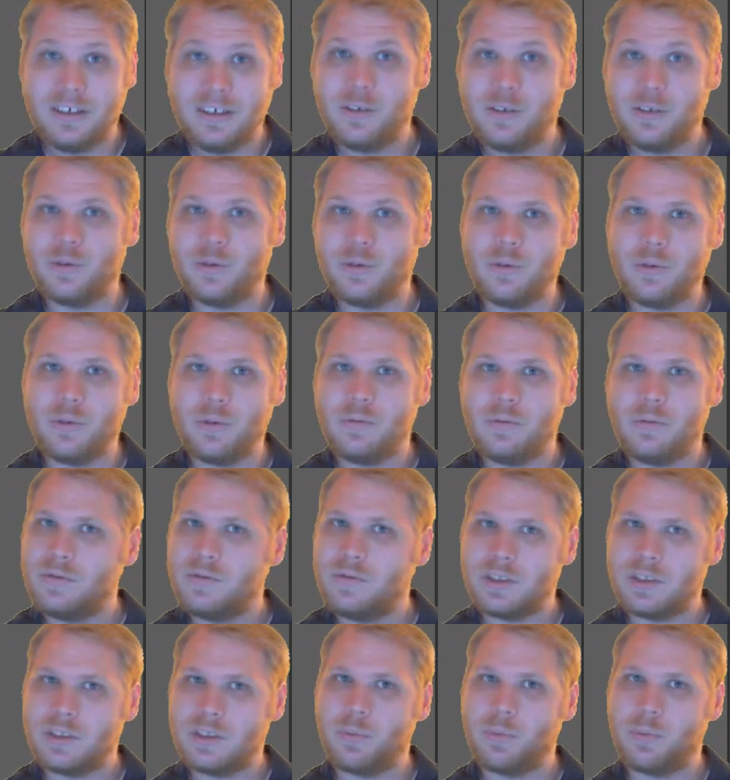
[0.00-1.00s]
who
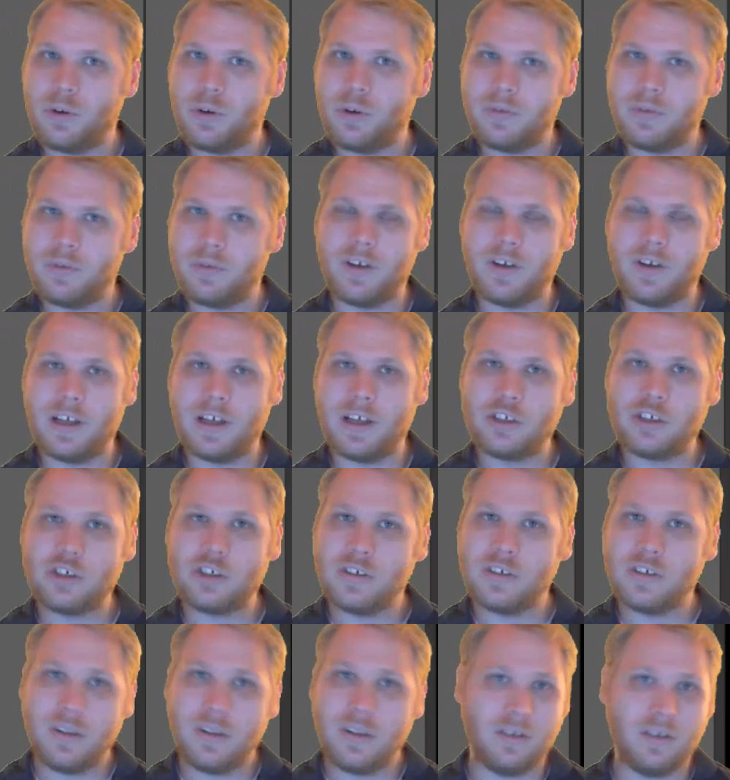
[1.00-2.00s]
support me
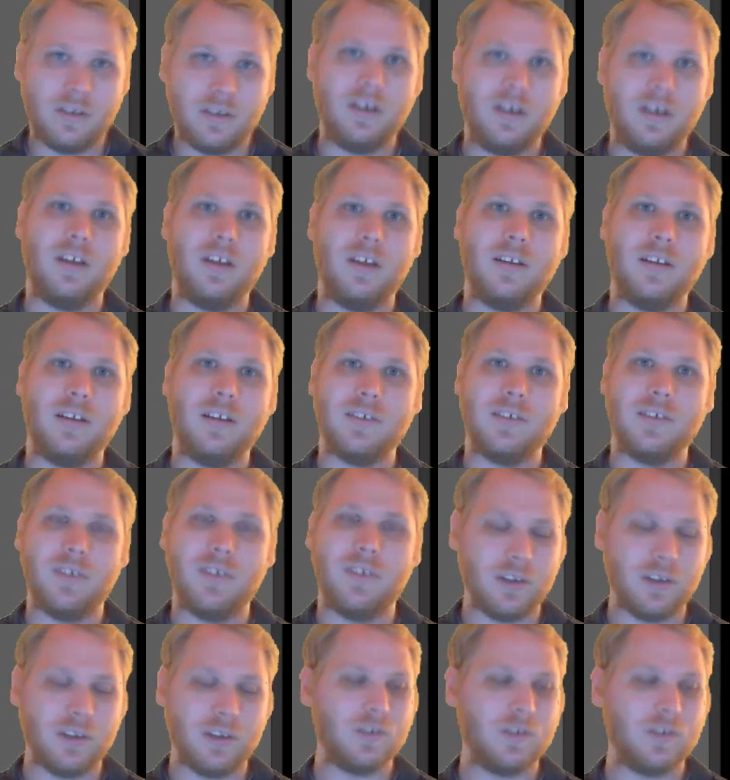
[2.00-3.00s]
financially in these
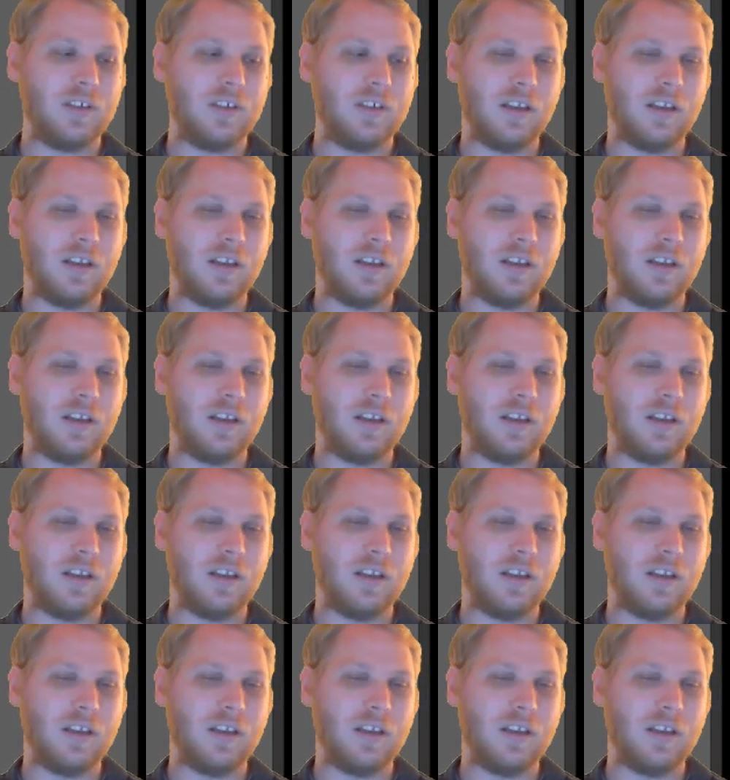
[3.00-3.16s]
videos.